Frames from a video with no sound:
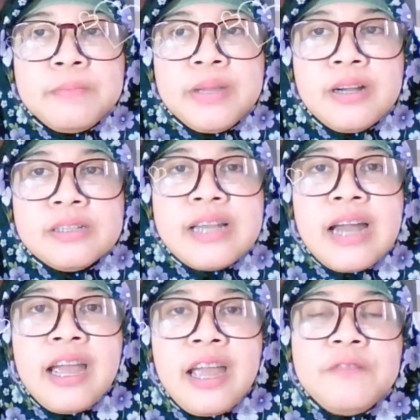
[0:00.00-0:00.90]
because
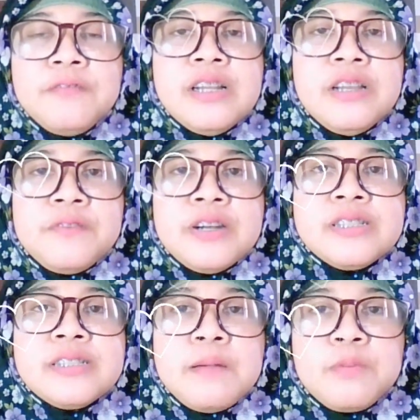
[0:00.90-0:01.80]
I have
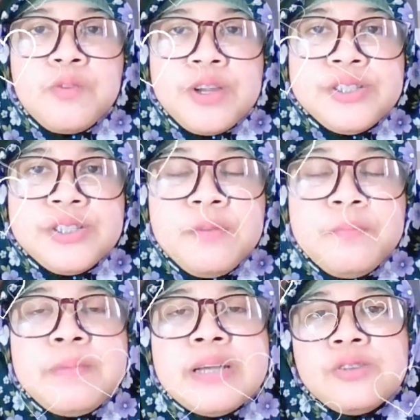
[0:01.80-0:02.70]
delivered some
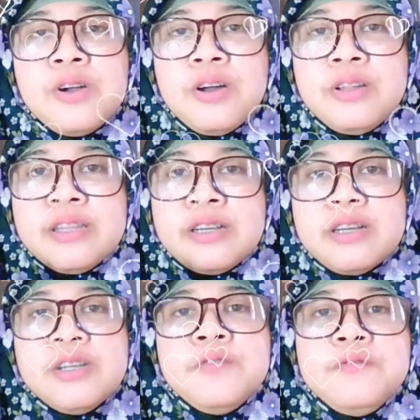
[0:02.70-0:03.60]
question based on
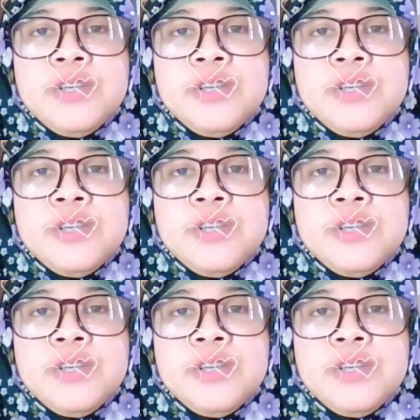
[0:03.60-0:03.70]
the